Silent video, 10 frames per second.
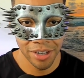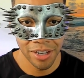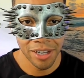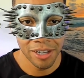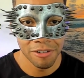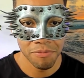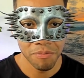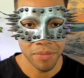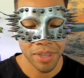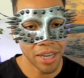
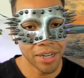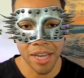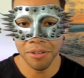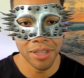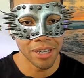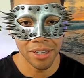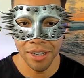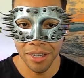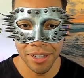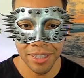And I don't think it
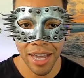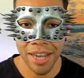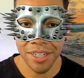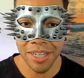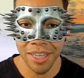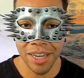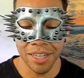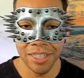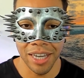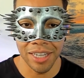is. I actually think
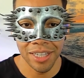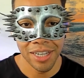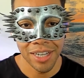it's like